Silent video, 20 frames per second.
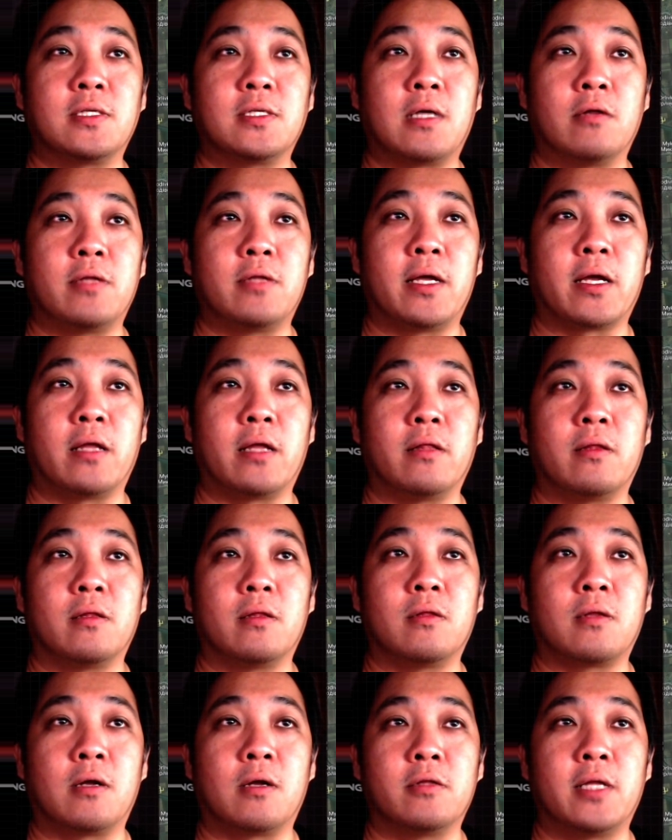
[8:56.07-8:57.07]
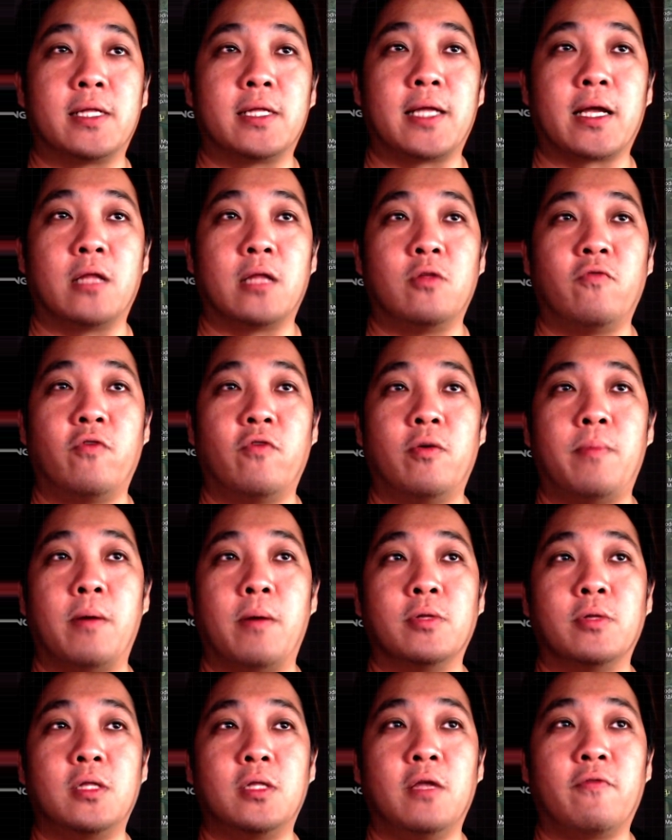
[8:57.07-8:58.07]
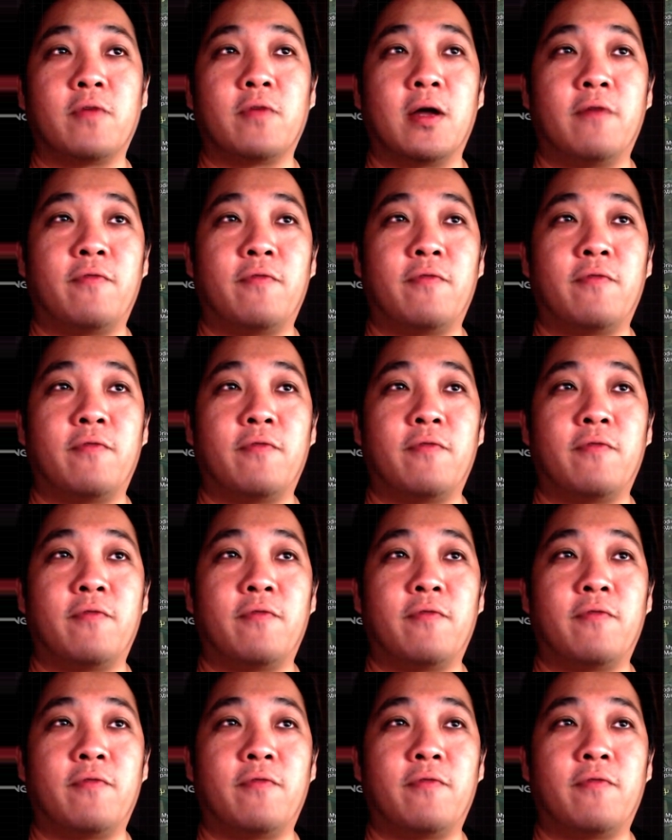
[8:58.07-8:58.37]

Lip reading: counter-attack at Novobakhmutivka.